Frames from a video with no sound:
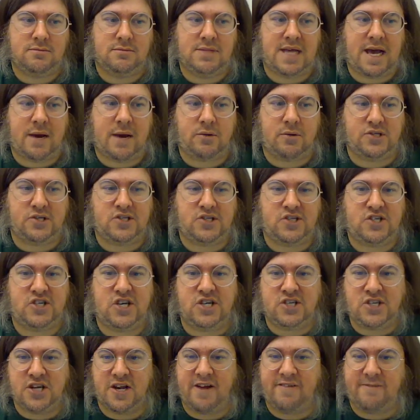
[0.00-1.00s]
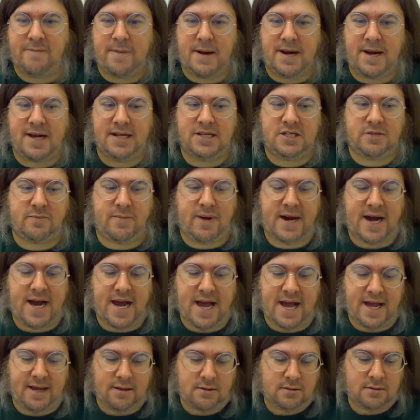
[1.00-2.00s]
that was just enough money to
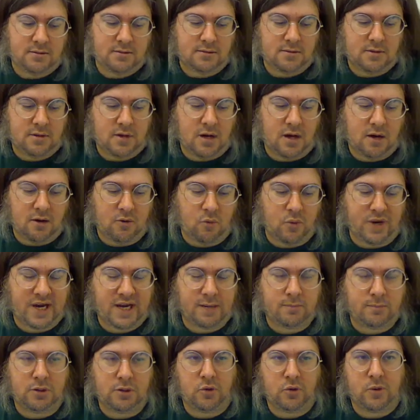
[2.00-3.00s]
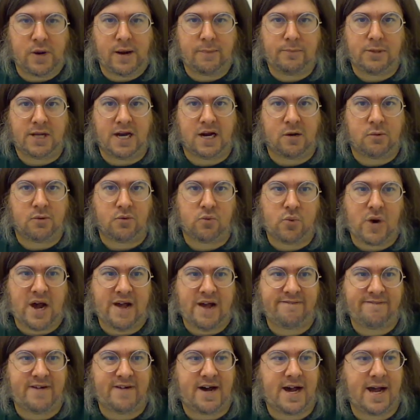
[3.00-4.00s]
buy a Wicked Blu ray player with
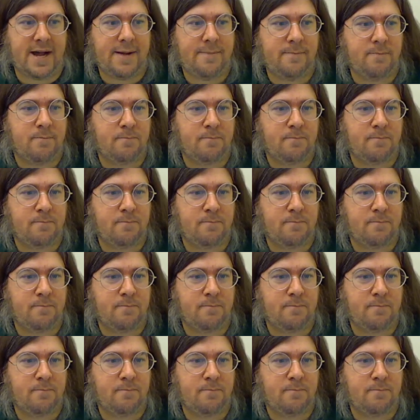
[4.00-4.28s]
Wi Fi.